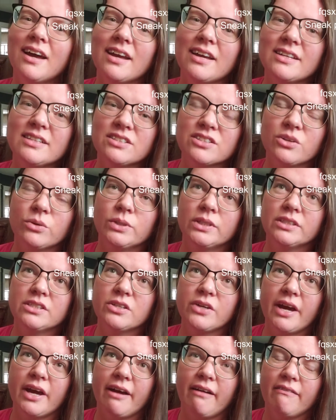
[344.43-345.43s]
Is going
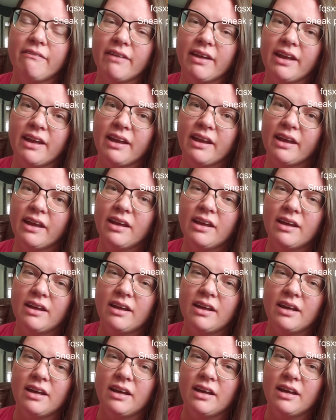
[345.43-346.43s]
to have a,
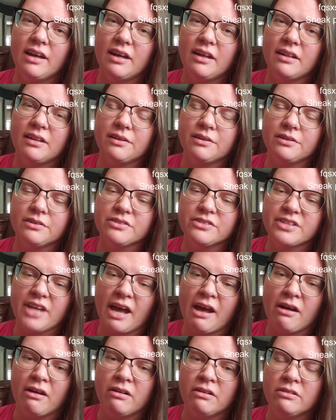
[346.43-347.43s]
a little
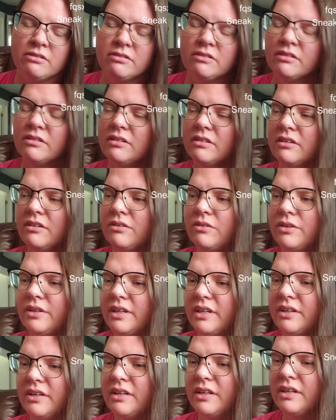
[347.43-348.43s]
sow,
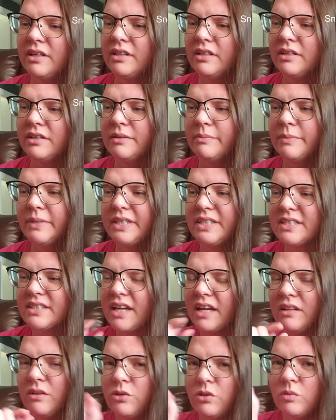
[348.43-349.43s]
um, and it's
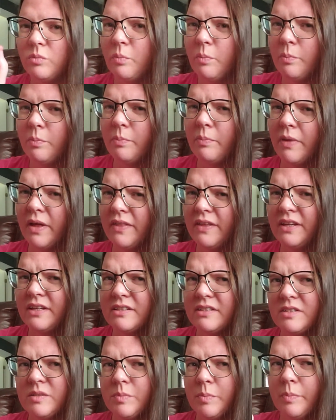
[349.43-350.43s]
got little, I think
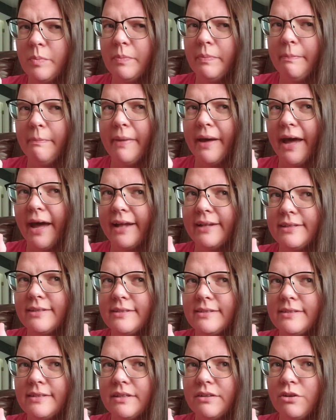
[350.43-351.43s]
it's
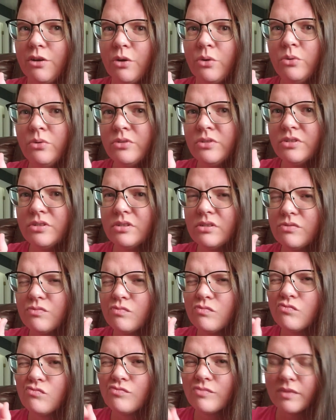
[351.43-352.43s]
bats and ghosts?
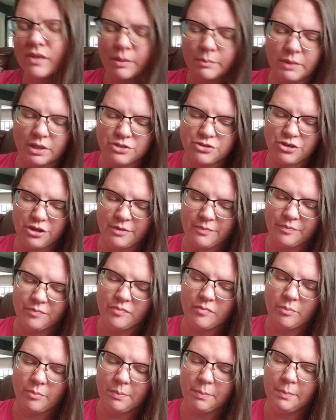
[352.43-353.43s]
I'm not sure,
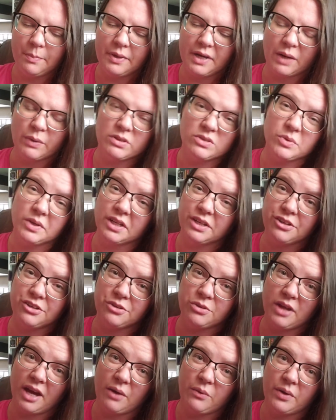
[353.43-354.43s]
but I was wanting to
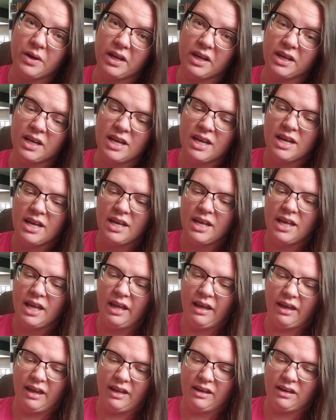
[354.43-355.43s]
do that one
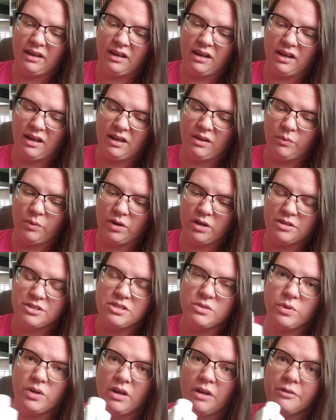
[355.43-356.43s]
and I wanted to
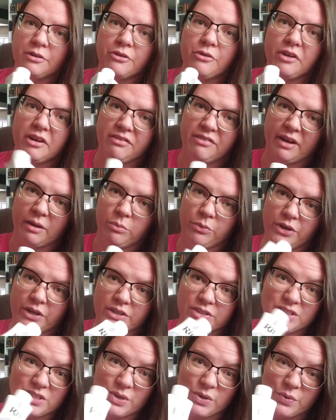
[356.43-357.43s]
do it on a gray
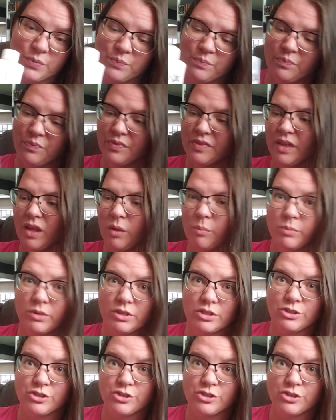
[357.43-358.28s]
fabric so I'm gonna